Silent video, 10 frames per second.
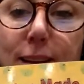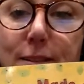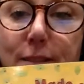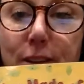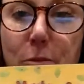
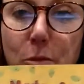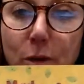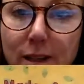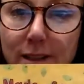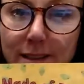very good
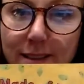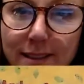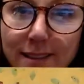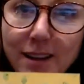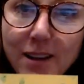point, doesn't
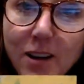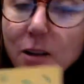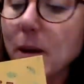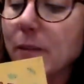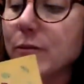it?
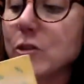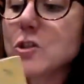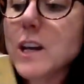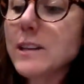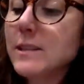All about food
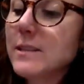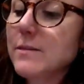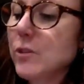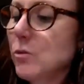chains, food